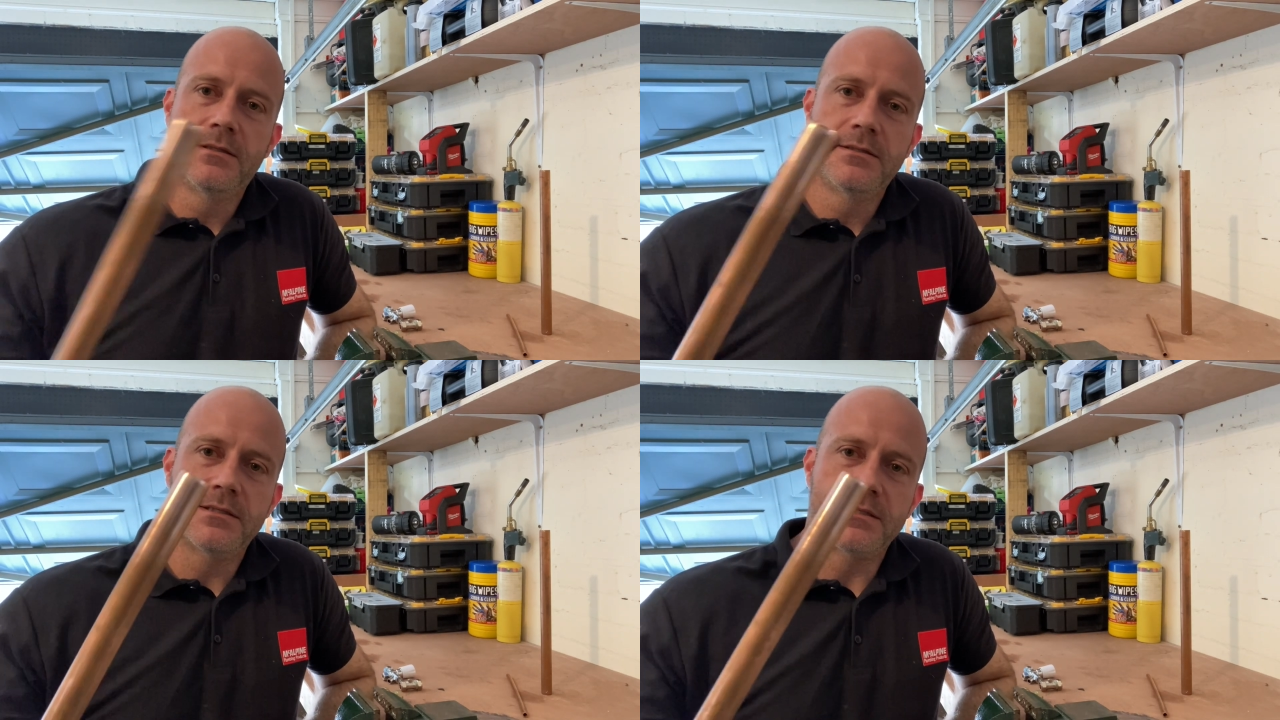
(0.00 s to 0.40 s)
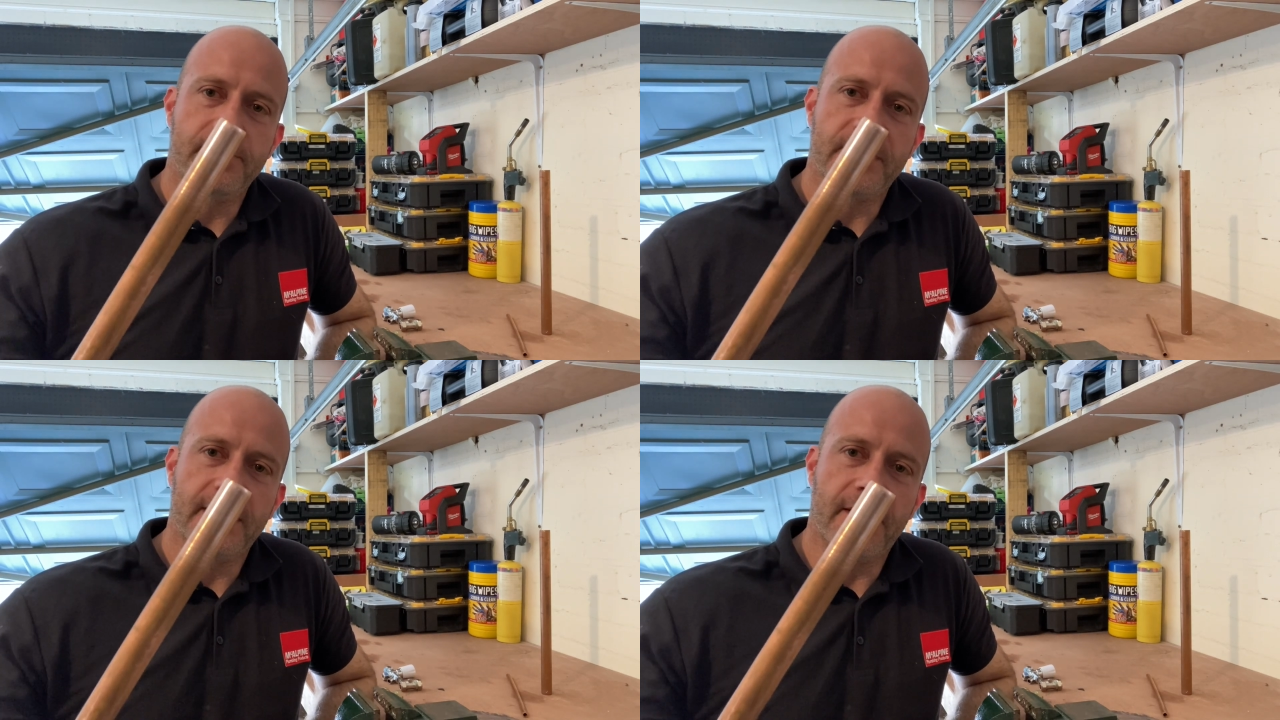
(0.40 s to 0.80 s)
to
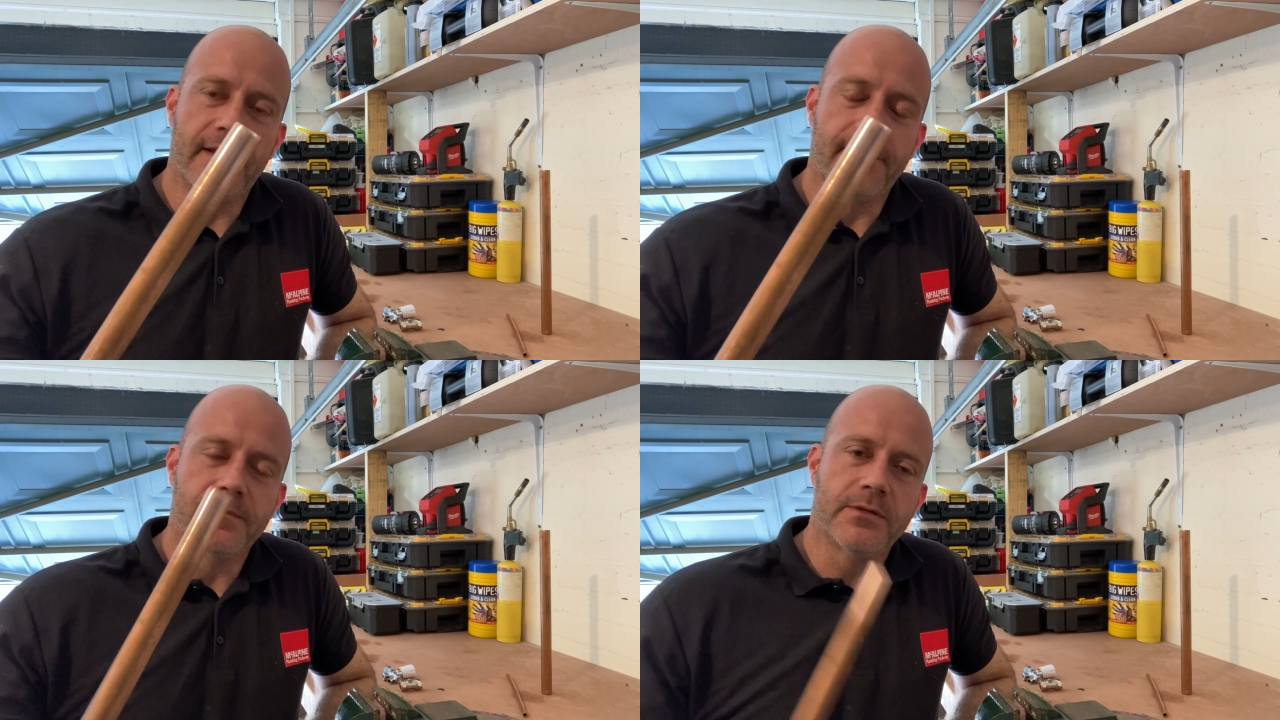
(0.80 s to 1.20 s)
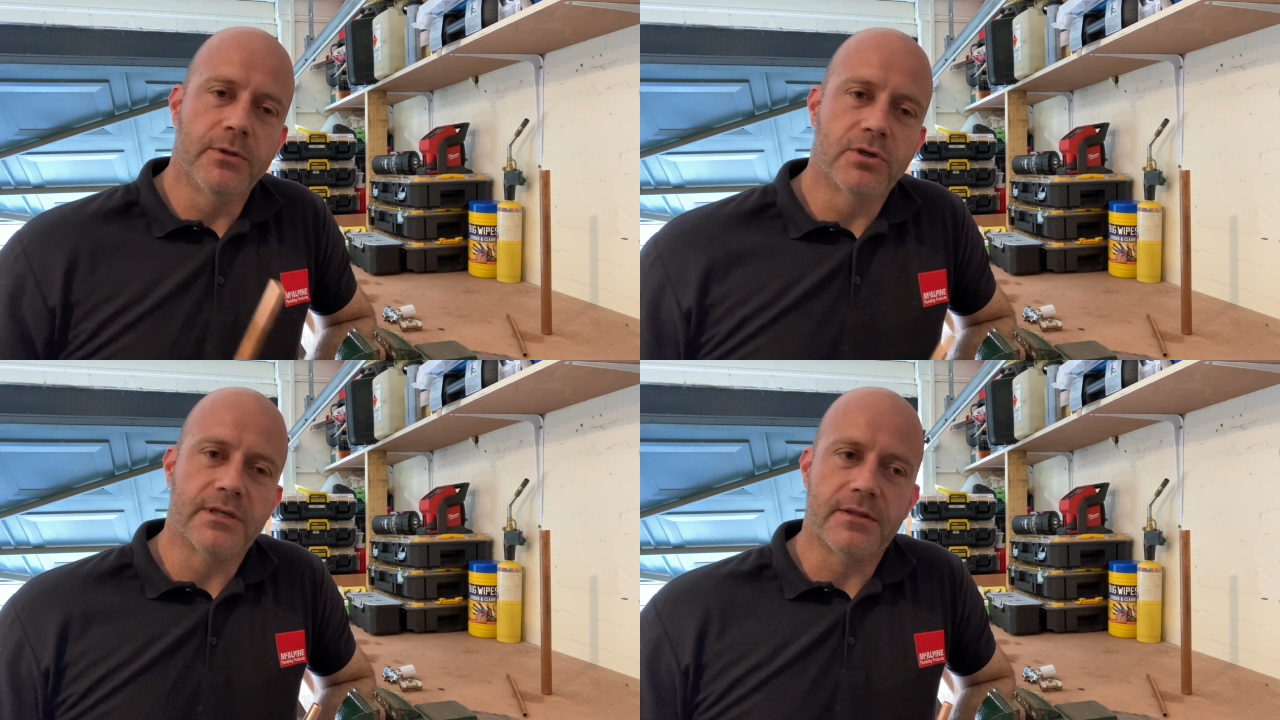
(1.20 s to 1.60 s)
something like that. So we
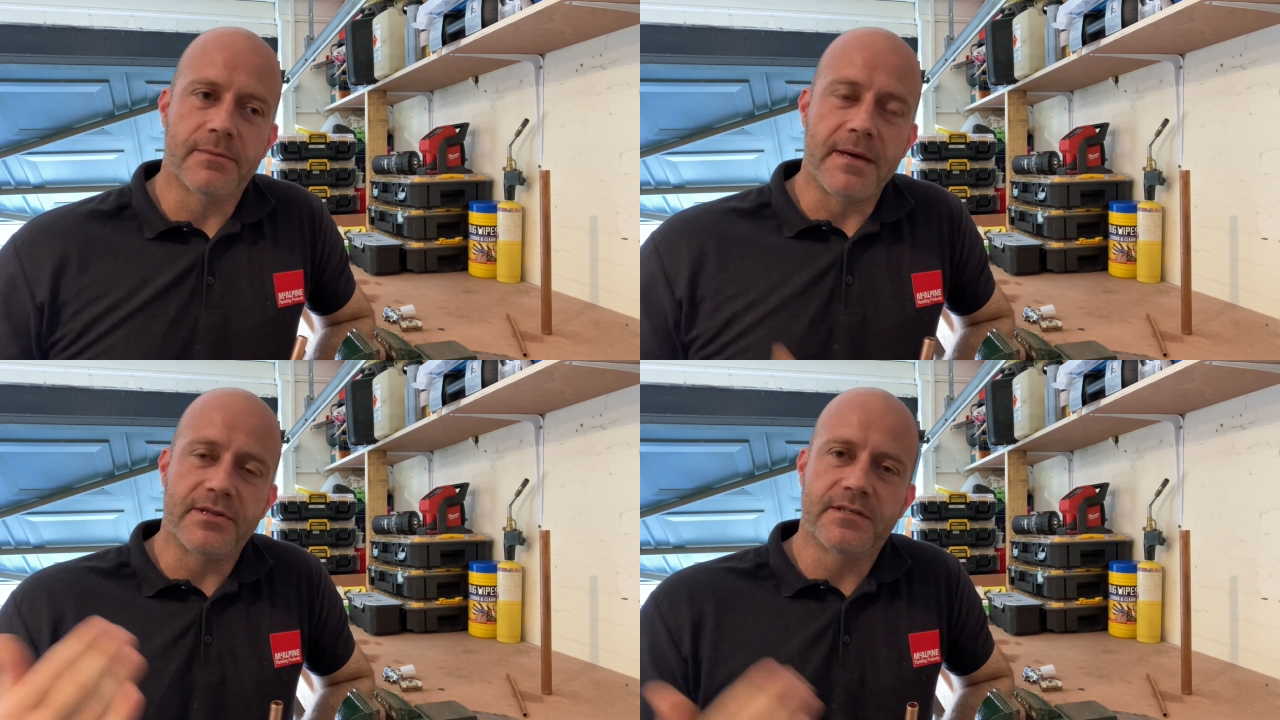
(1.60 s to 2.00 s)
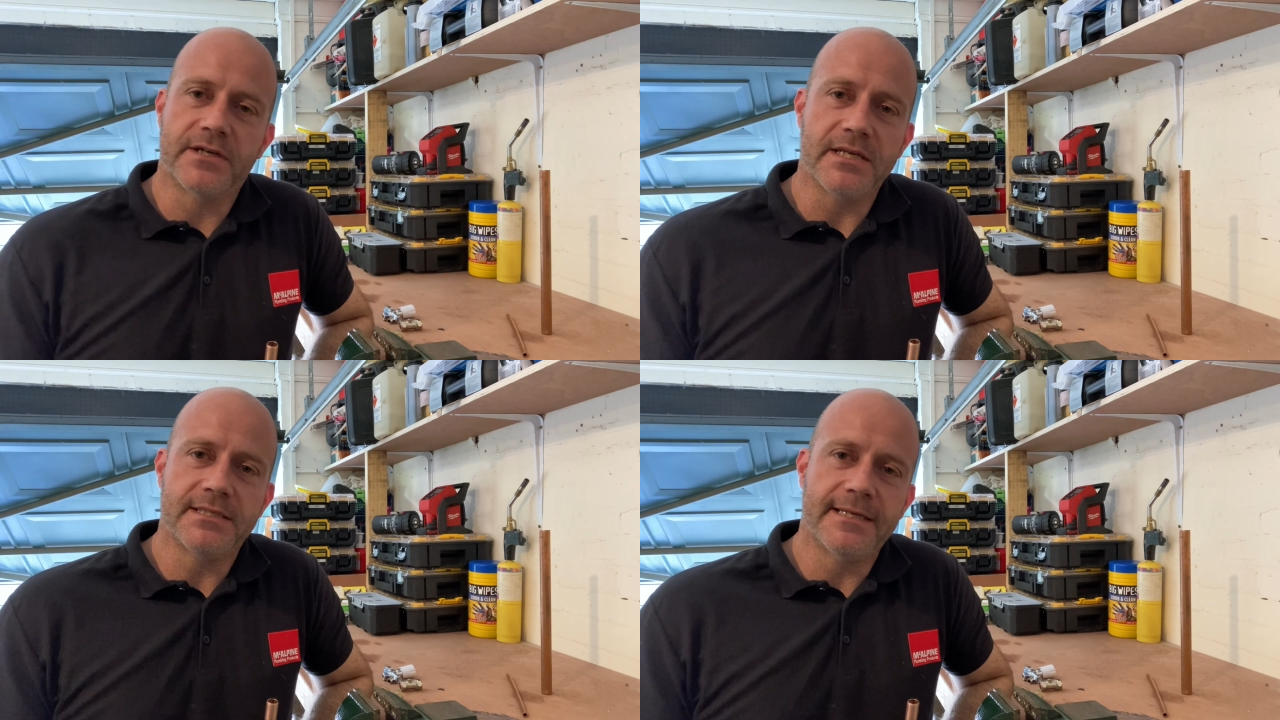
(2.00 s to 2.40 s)
looked at the methods of
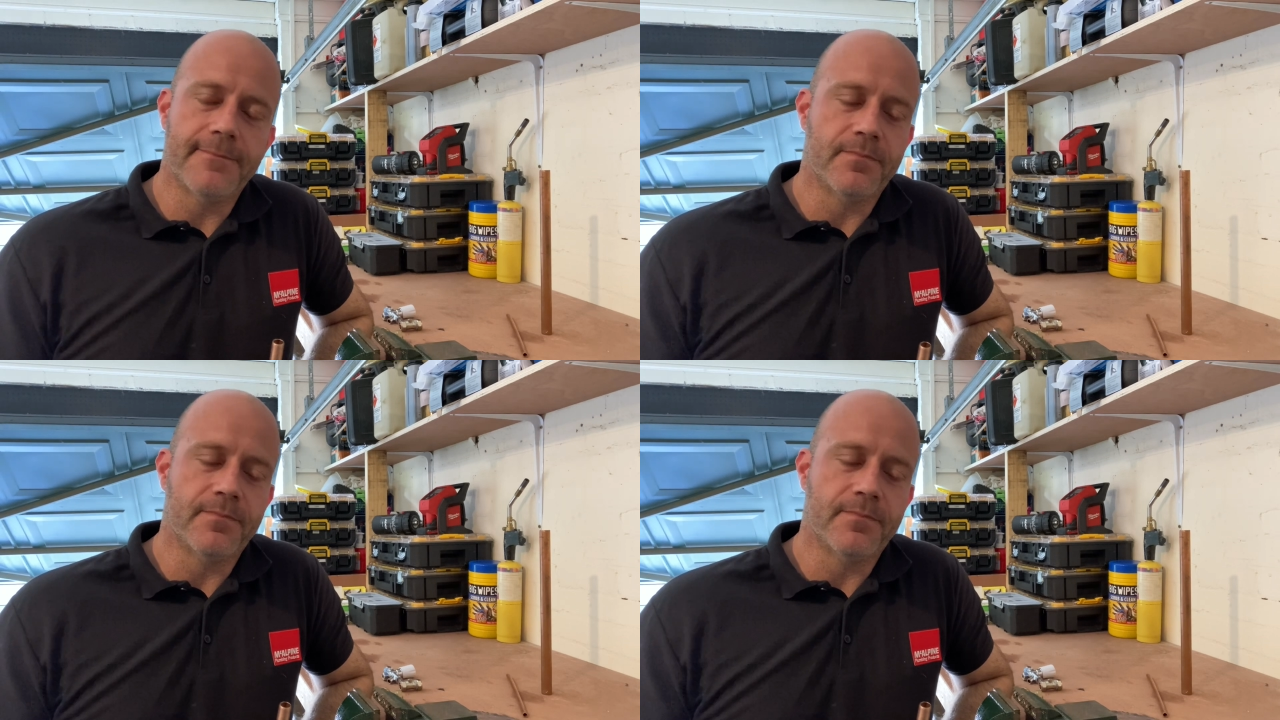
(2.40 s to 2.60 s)
cutting it,